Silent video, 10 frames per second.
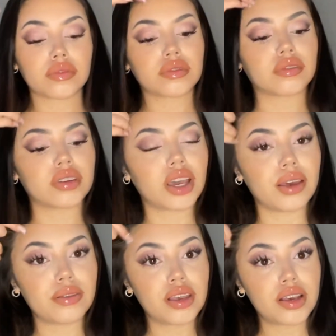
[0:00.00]
Okay,
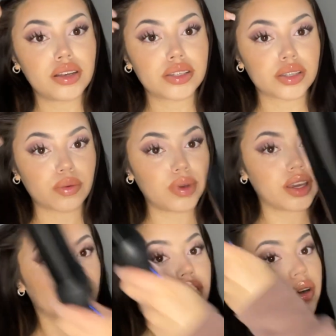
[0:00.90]
so we
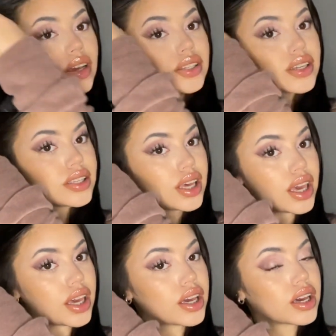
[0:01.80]
are going to
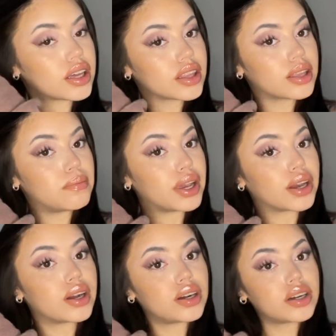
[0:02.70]
take the
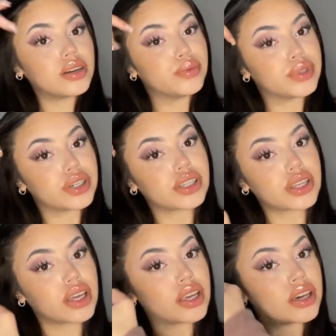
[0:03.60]
barrel and we're just
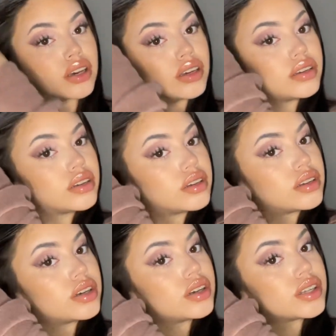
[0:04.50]
gonna
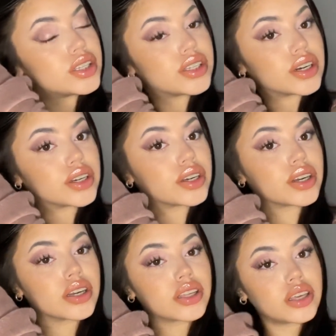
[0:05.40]
start
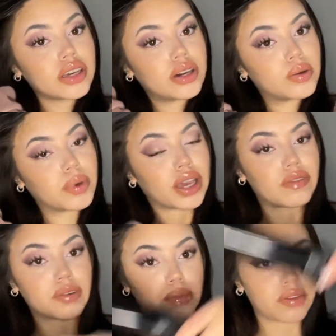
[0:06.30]
curling away
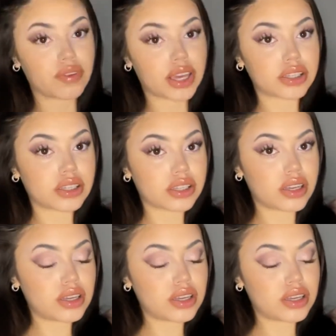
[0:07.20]
from the face.